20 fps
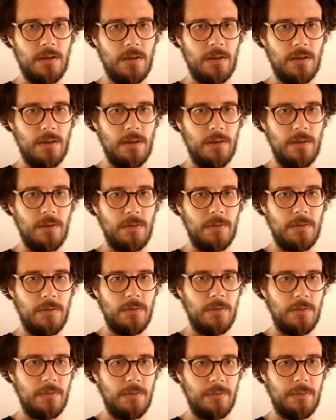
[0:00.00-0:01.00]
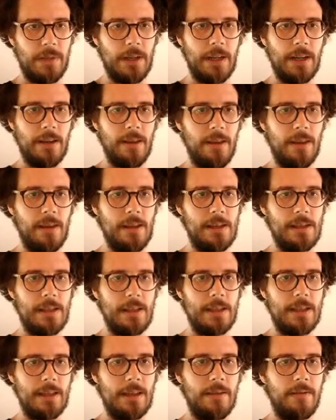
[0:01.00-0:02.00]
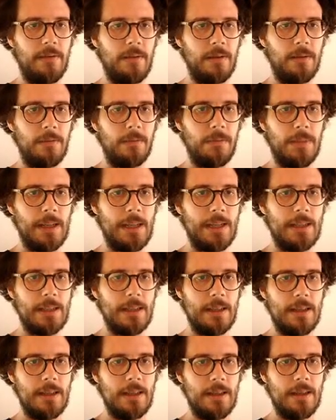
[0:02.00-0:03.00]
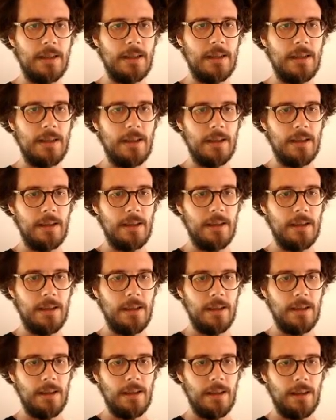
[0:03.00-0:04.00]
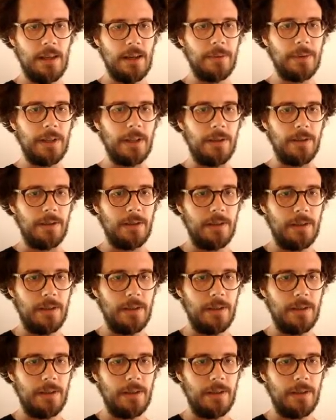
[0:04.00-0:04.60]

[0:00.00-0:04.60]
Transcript: Oh, parentheses in the wrong place. There we go.